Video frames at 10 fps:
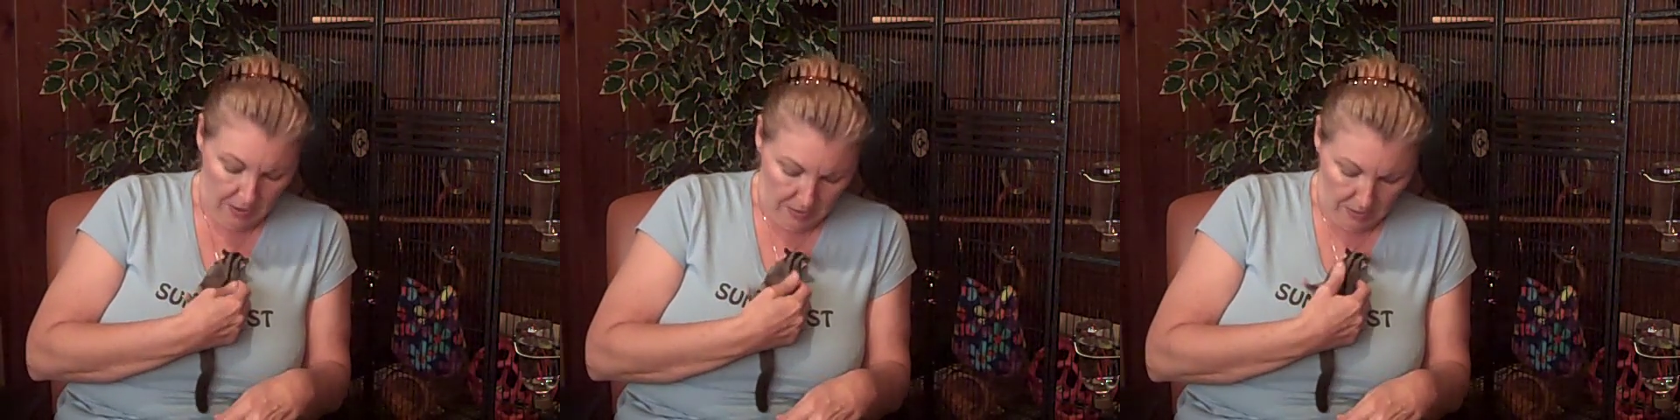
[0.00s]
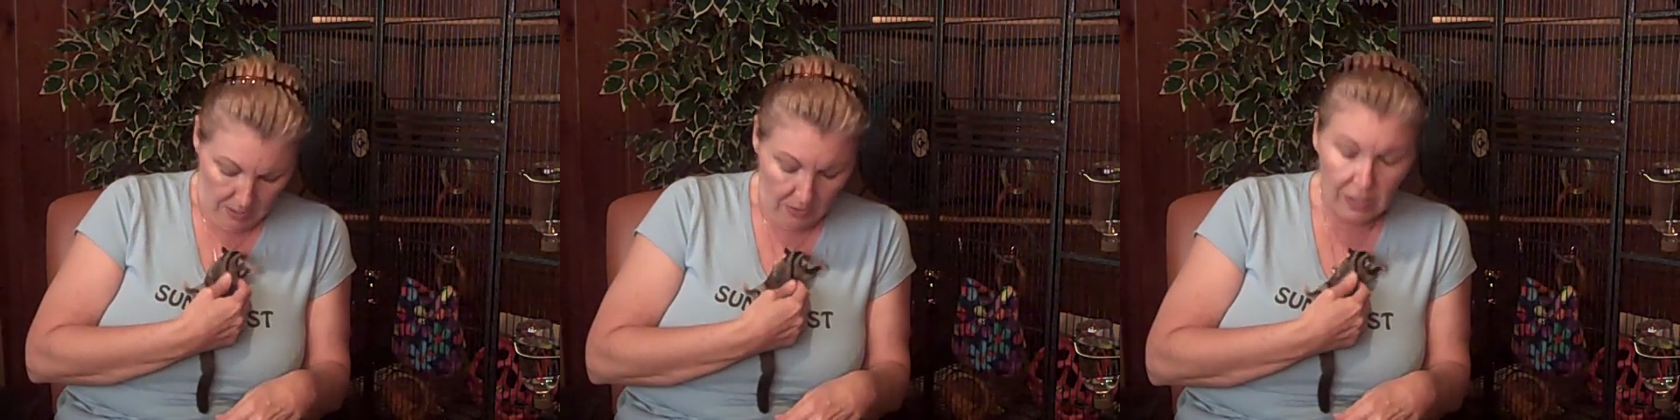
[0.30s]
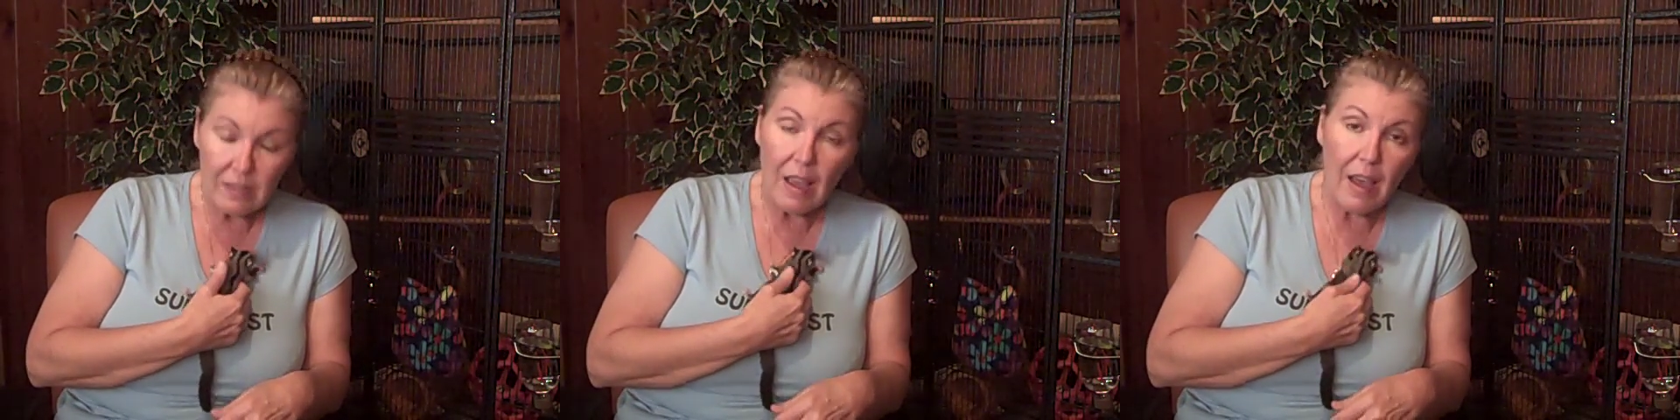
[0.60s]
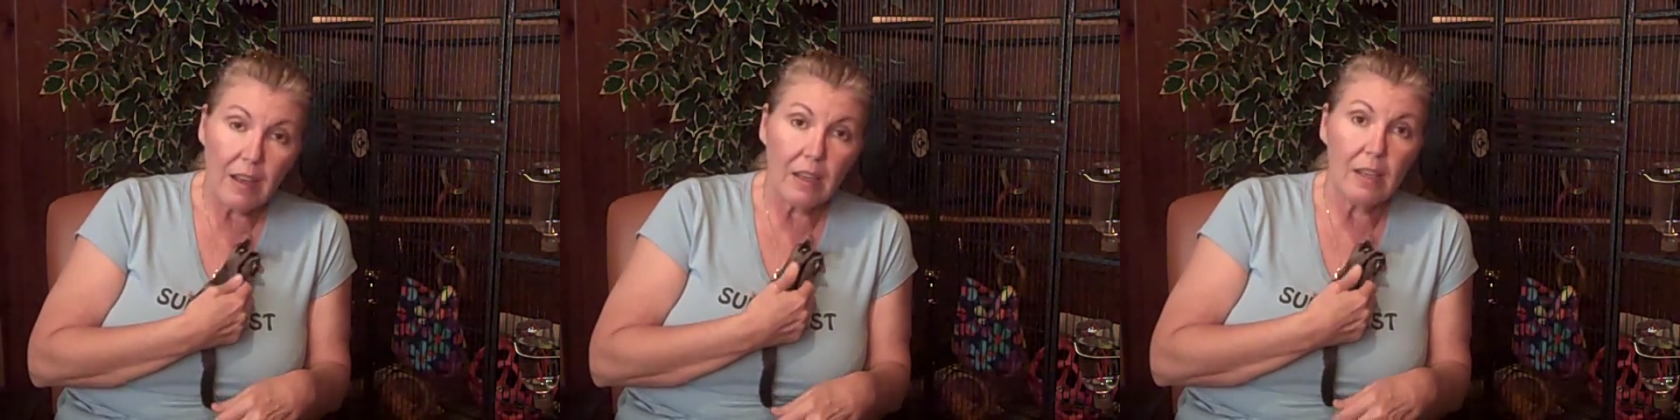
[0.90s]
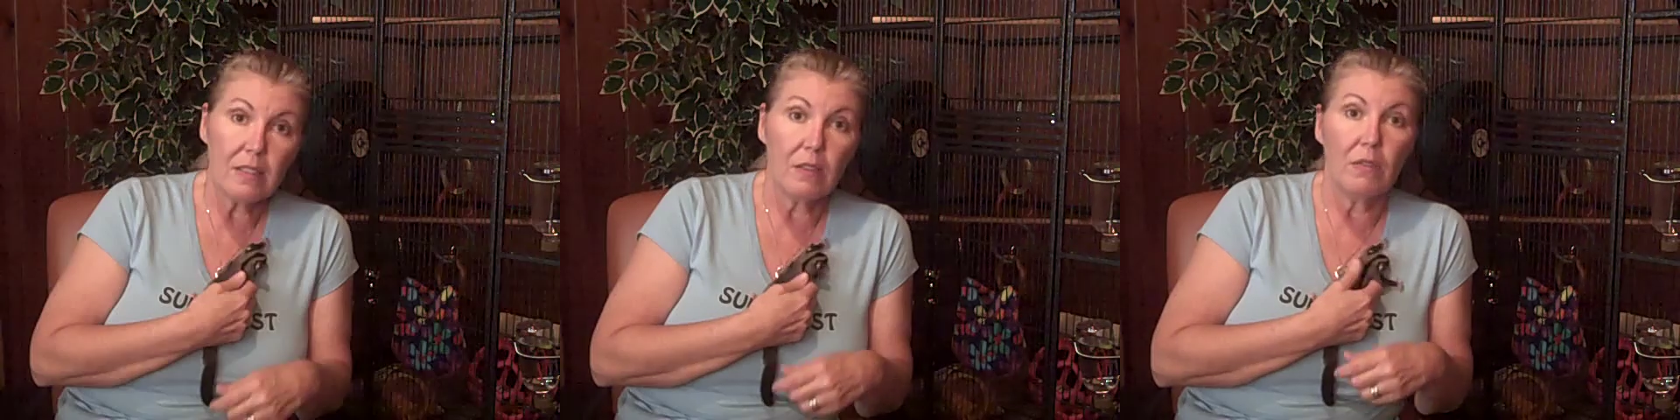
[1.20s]
You know, exotic
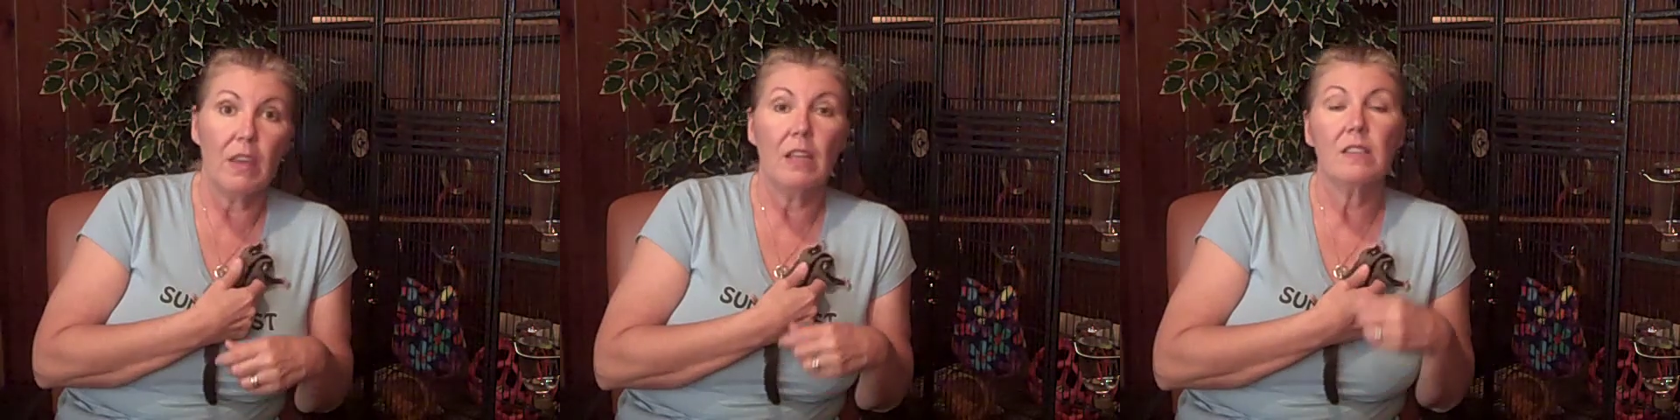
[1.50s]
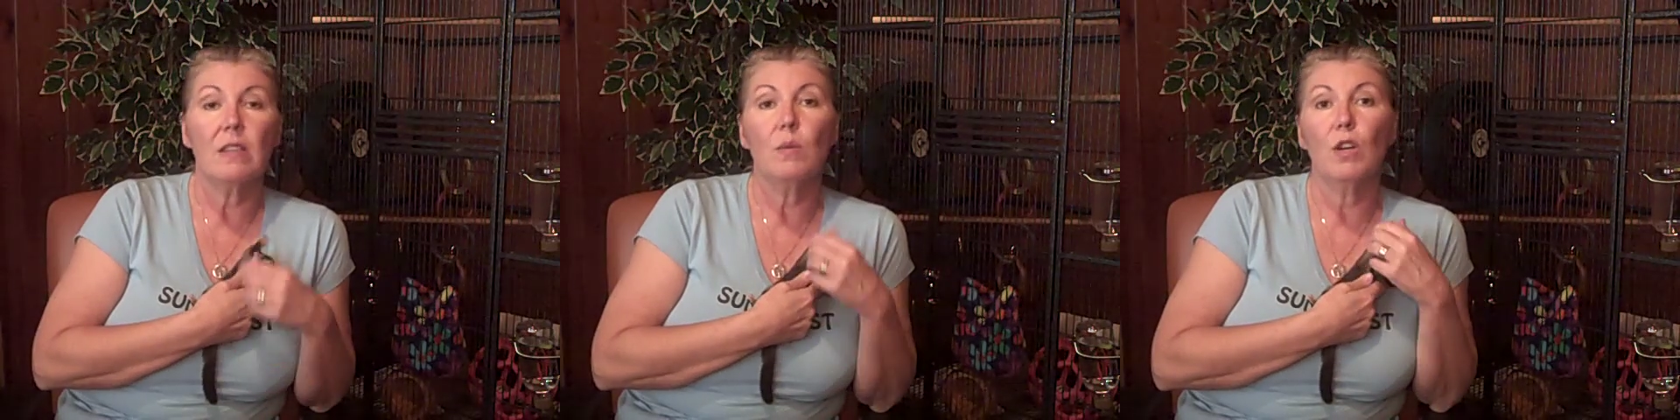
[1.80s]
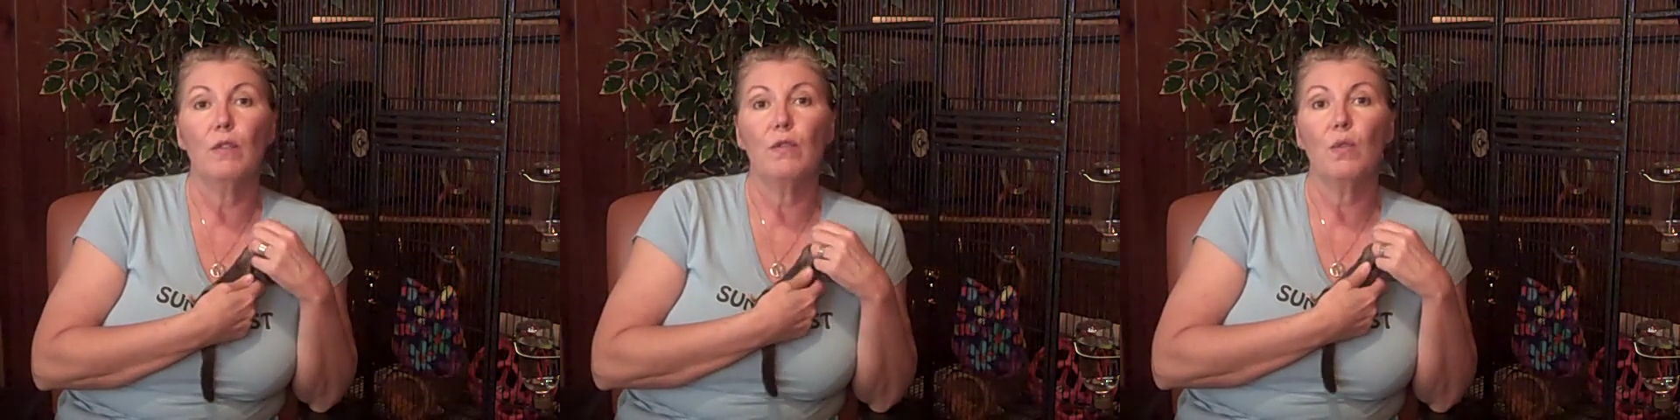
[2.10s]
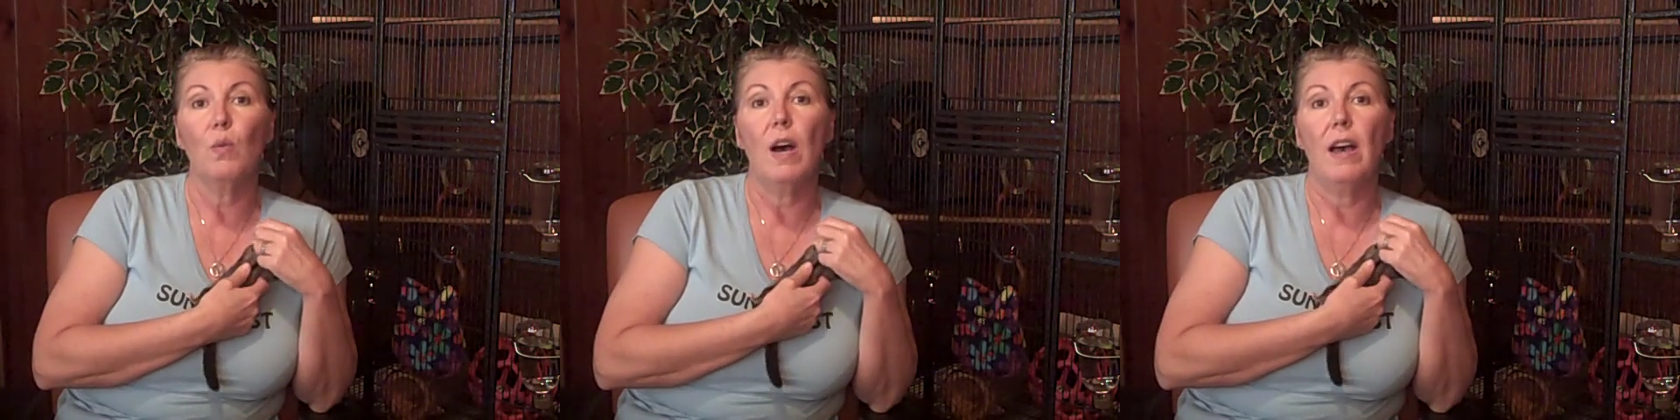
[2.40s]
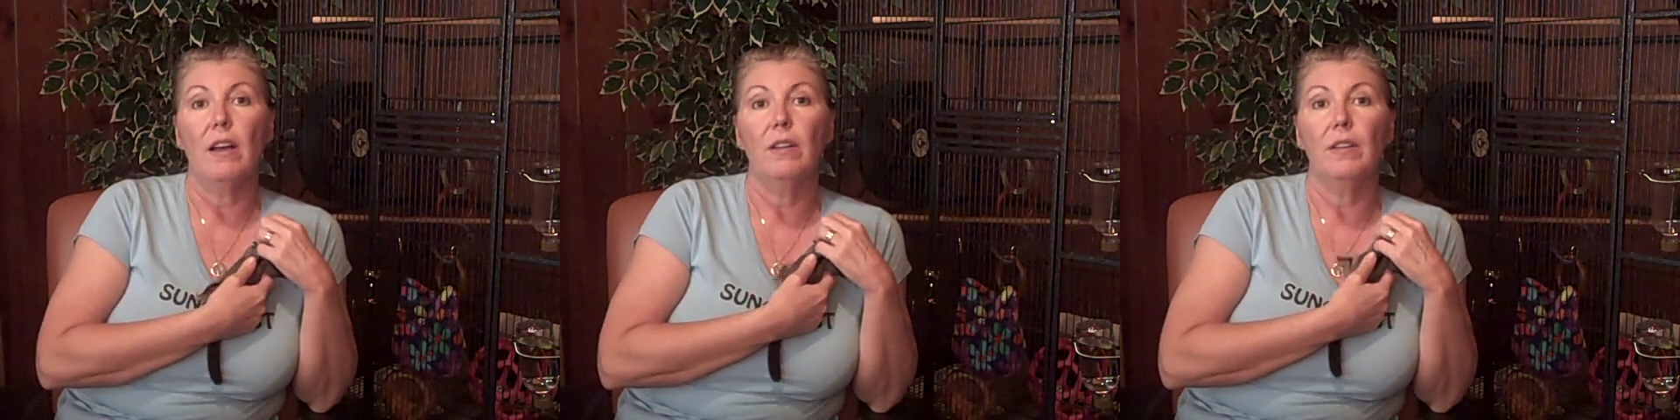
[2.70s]
is a fancy word for
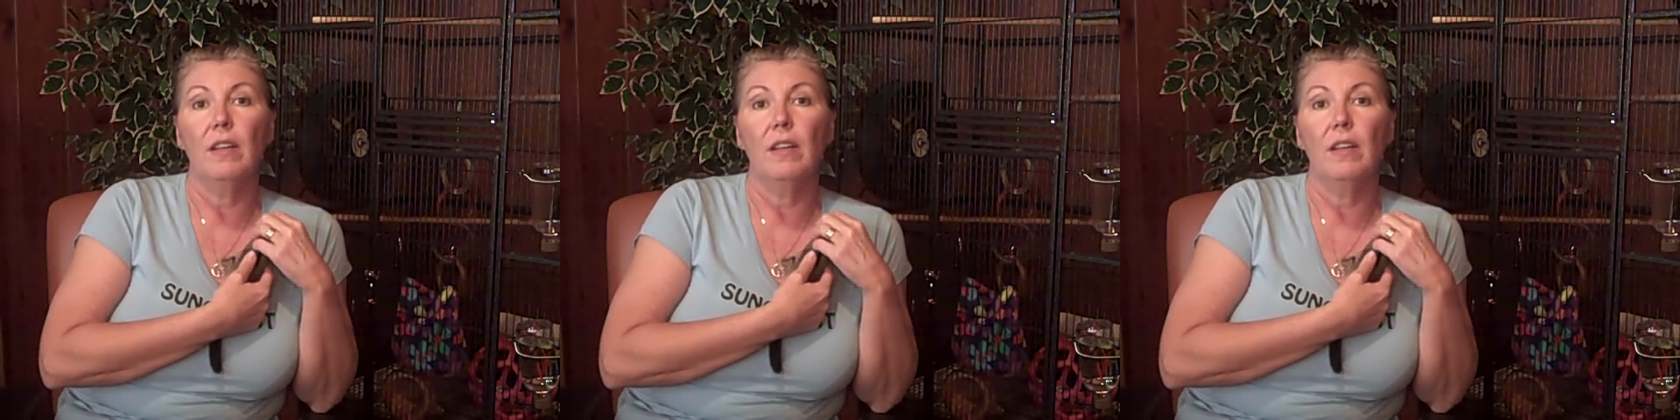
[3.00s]
wild,